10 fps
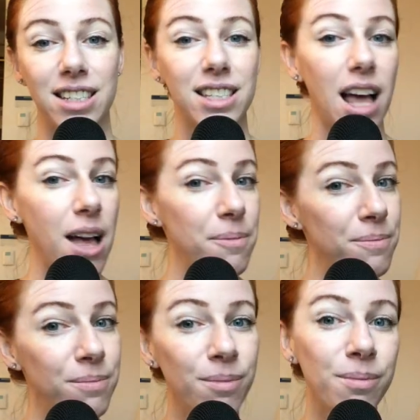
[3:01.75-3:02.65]

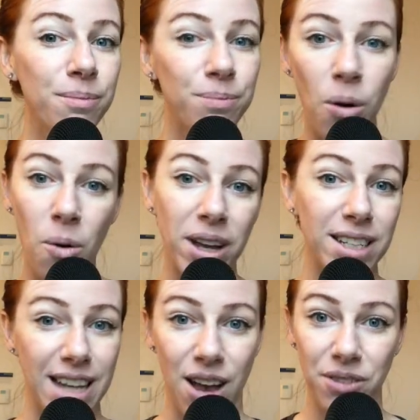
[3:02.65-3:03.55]
some
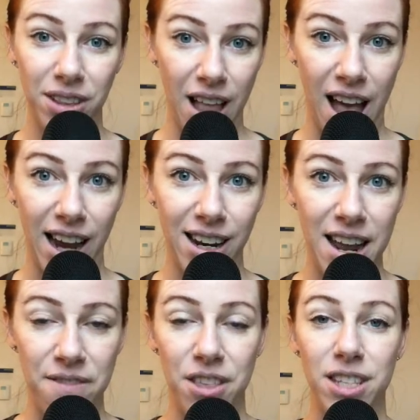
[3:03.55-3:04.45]
point down the line,
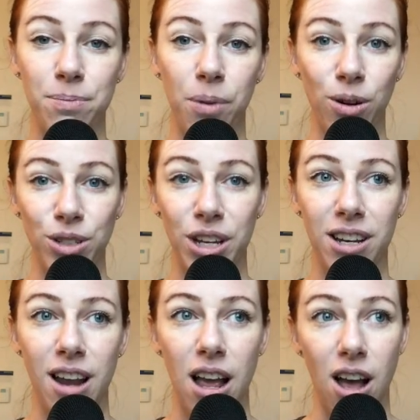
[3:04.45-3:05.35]
if this
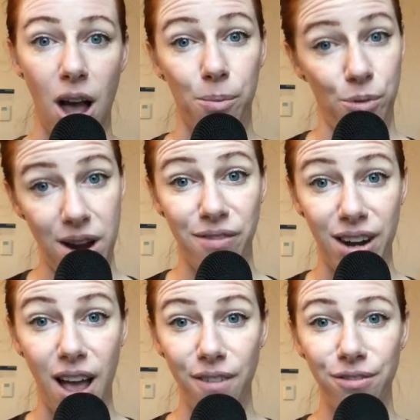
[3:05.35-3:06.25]
person got brave
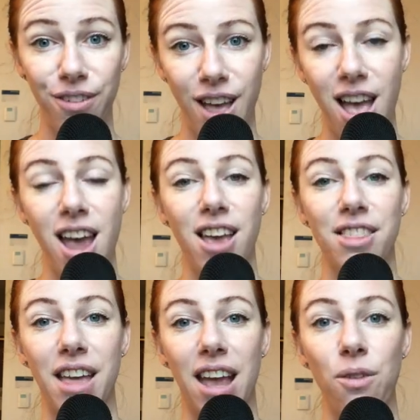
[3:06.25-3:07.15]
enough,
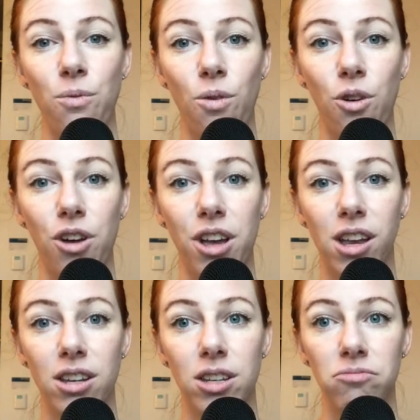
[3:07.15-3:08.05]
they
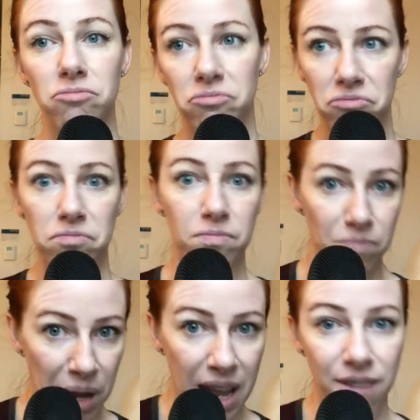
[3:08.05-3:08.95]
would
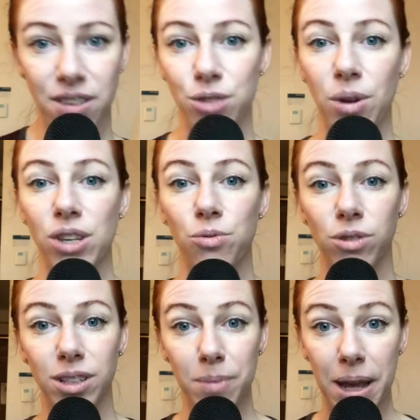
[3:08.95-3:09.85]
behave this way
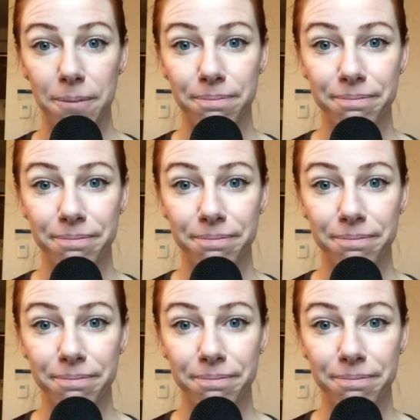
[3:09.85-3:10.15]
towards me.